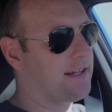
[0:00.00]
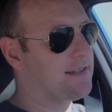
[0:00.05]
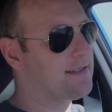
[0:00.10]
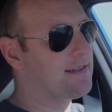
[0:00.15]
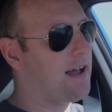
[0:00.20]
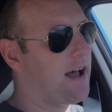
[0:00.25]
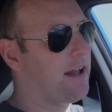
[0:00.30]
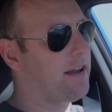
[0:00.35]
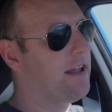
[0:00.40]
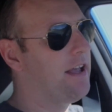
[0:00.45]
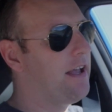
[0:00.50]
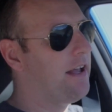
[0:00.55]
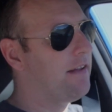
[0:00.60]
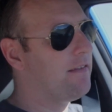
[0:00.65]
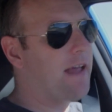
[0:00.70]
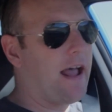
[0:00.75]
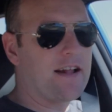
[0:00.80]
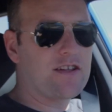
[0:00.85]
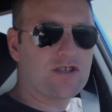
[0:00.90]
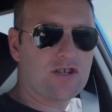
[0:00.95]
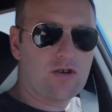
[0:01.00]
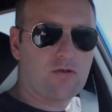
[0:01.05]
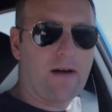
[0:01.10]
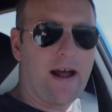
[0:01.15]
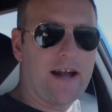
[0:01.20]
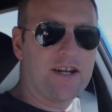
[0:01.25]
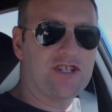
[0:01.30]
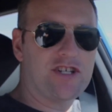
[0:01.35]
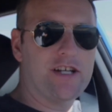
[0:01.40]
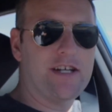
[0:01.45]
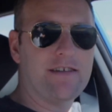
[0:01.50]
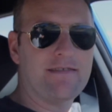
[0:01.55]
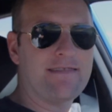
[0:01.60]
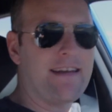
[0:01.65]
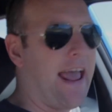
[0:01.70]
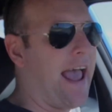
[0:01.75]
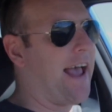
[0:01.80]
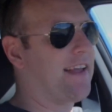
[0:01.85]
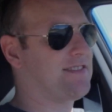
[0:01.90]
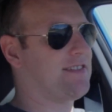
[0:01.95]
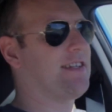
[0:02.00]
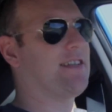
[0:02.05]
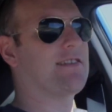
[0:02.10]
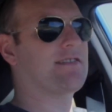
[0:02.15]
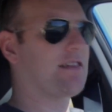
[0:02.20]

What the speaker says: It's not that scratchy, nasty